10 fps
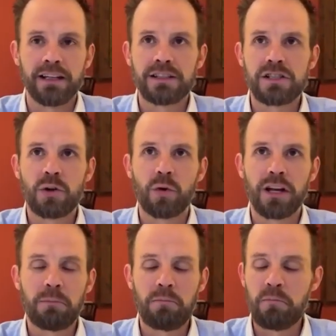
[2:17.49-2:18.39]
So we're
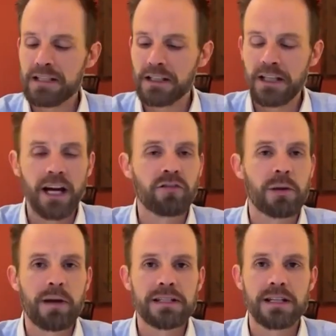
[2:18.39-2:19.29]
going to basically cover the
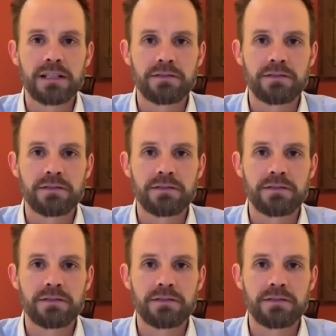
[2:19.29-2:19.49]
basics of